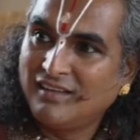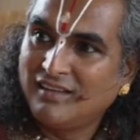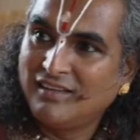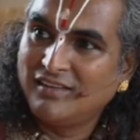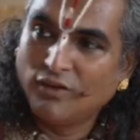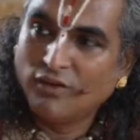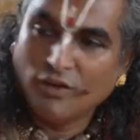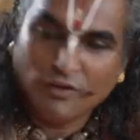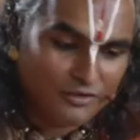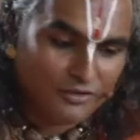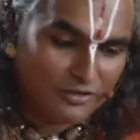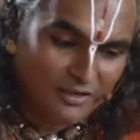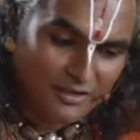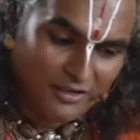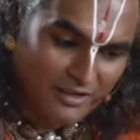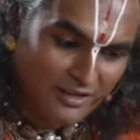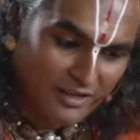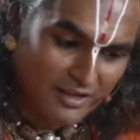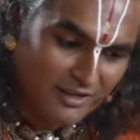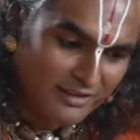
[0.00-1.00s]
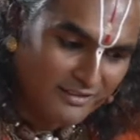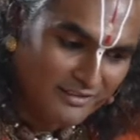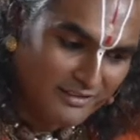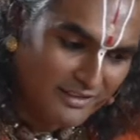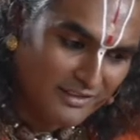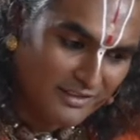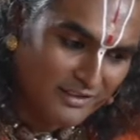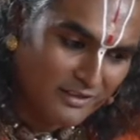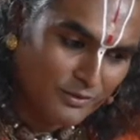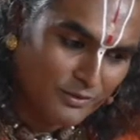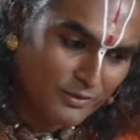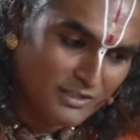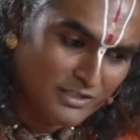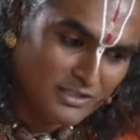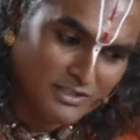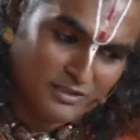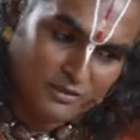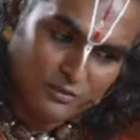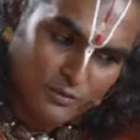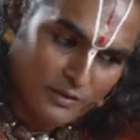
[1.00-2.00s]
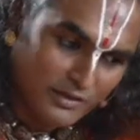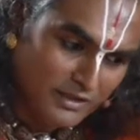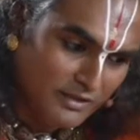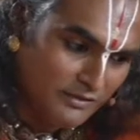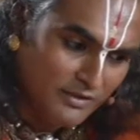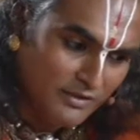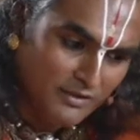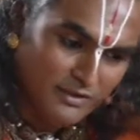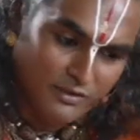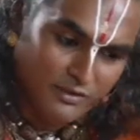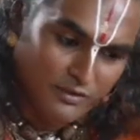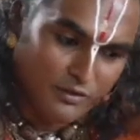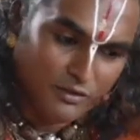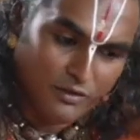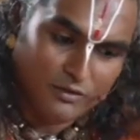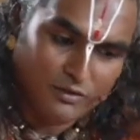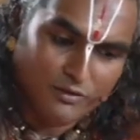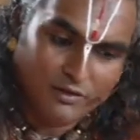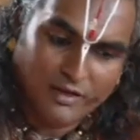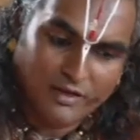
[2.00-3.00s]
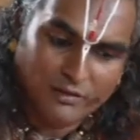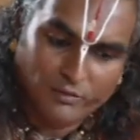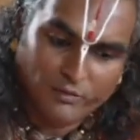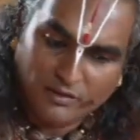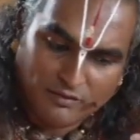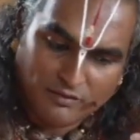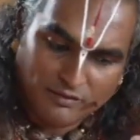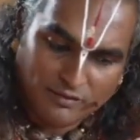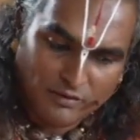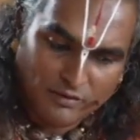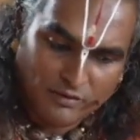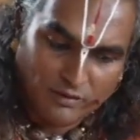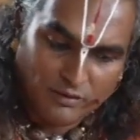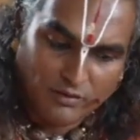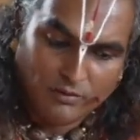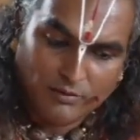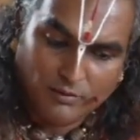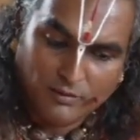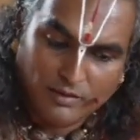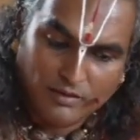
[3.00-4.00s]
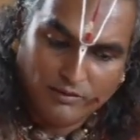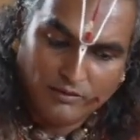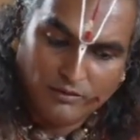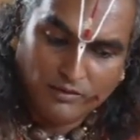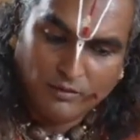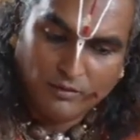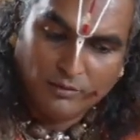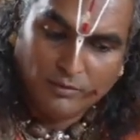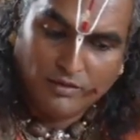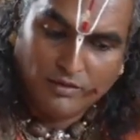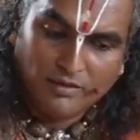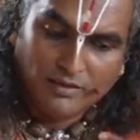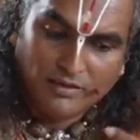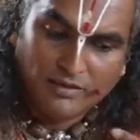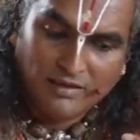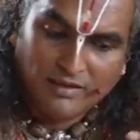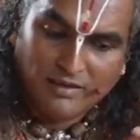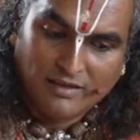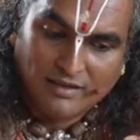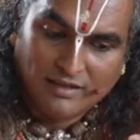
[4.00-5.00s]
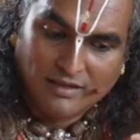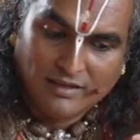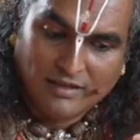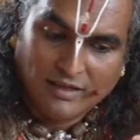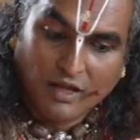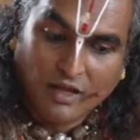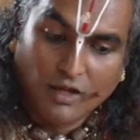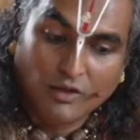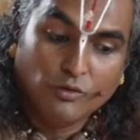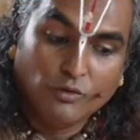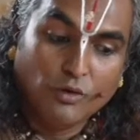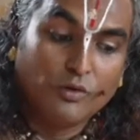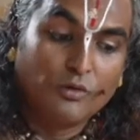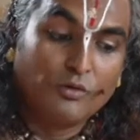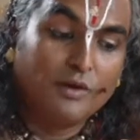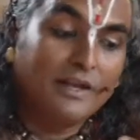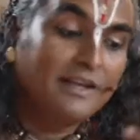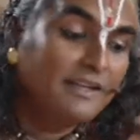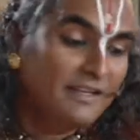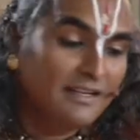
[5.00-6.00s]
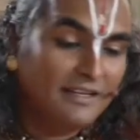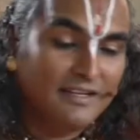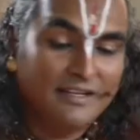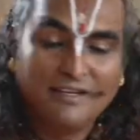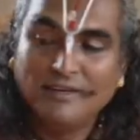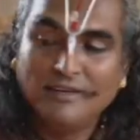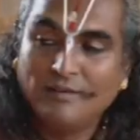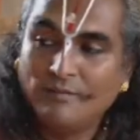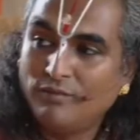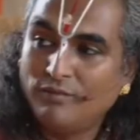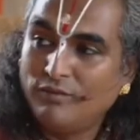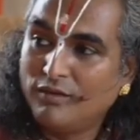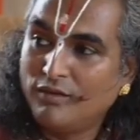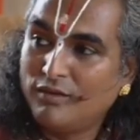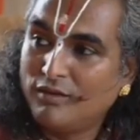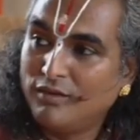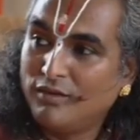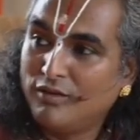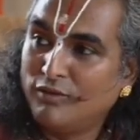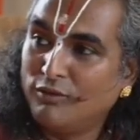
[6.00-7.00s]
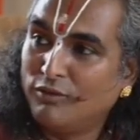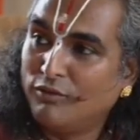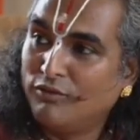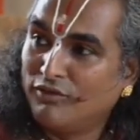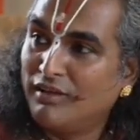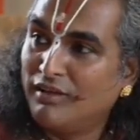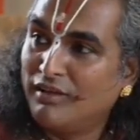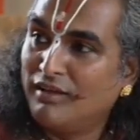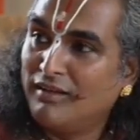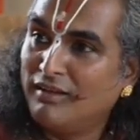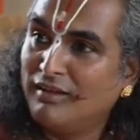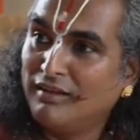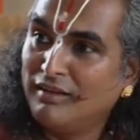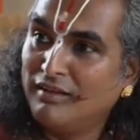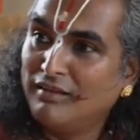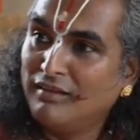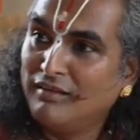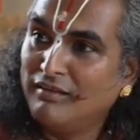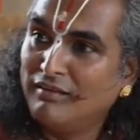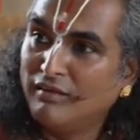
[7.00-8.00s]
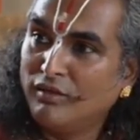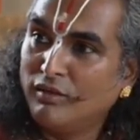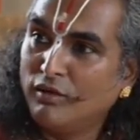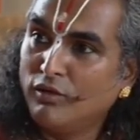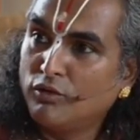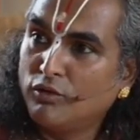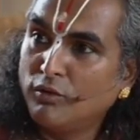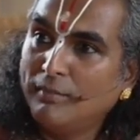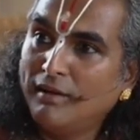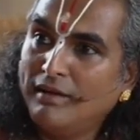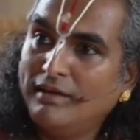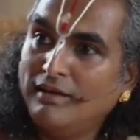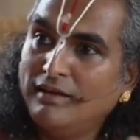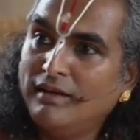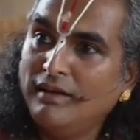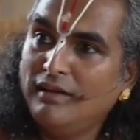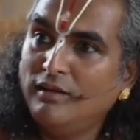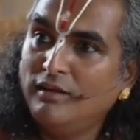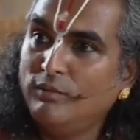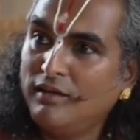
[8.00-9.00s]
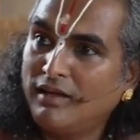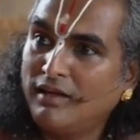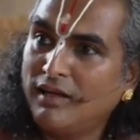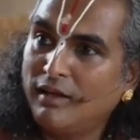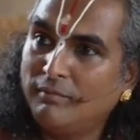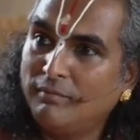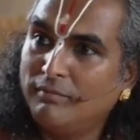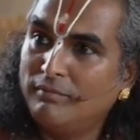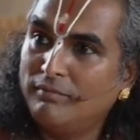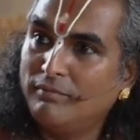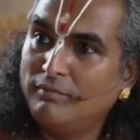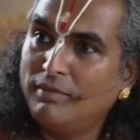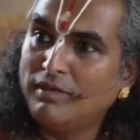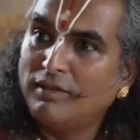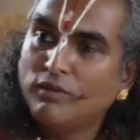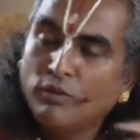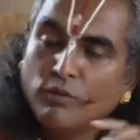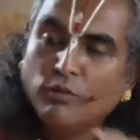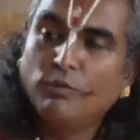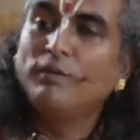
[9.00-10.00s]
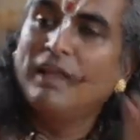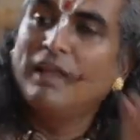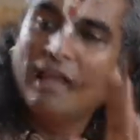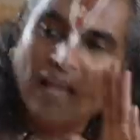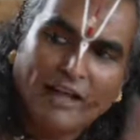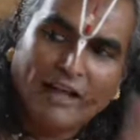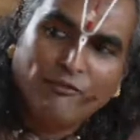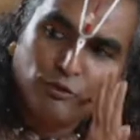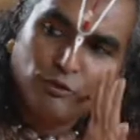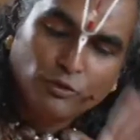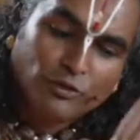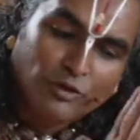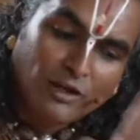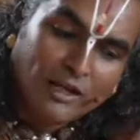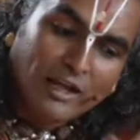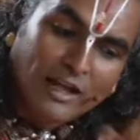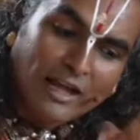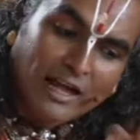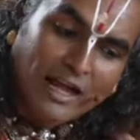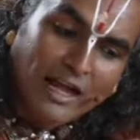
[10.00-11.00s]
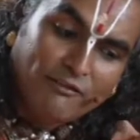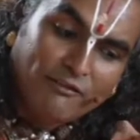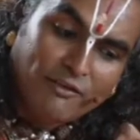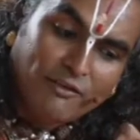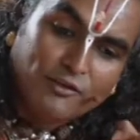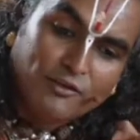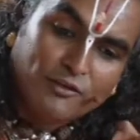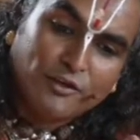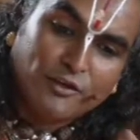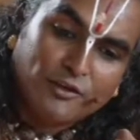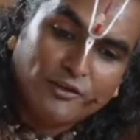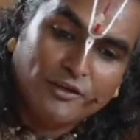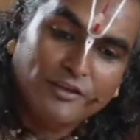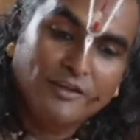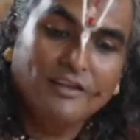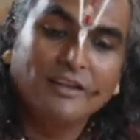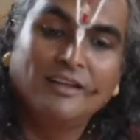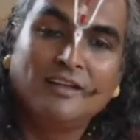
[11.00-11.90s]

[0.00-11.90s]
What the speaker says: Not ask any question. Whenever you are right, you are ready to feel, automatically will come. But no, we have to have a certain